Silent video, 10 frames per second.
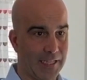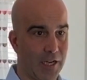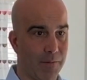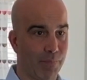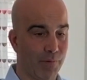
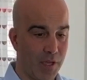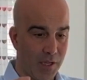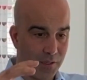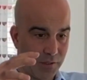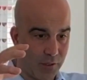up
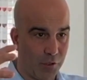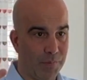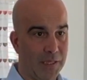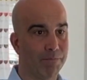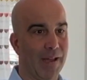to
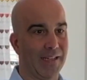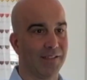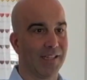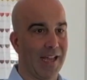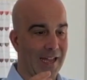be
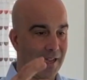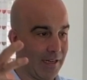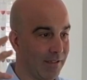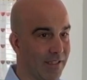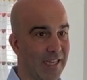bent
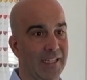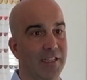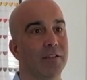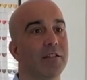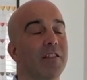and
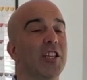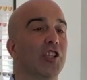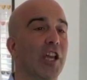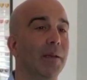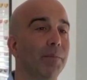taken the
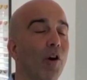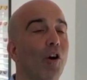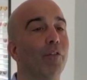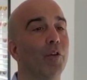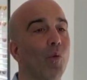shape
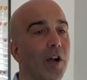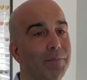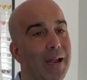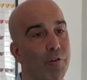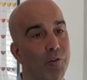of a wine
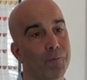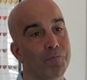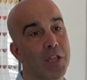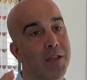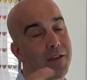barrel,
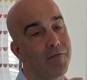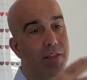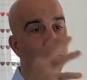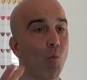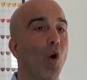and
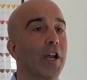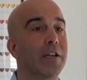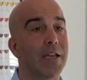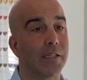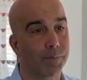then the
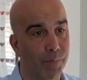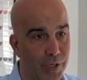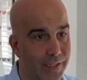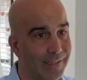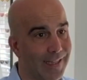wine is put
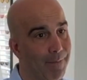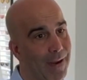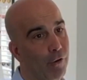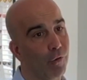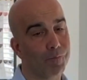into that
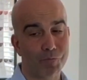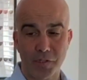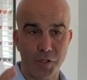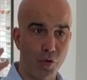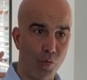barrel.
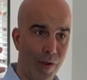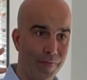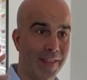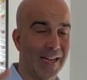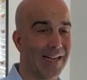So
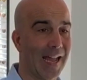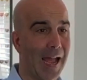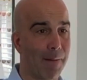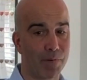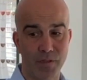when that
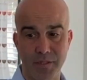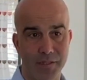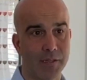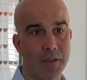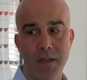
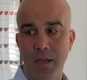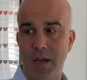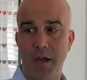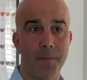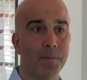happens,
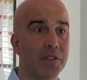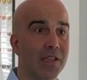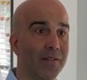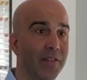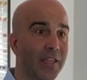
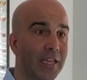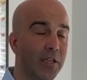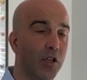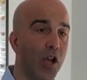the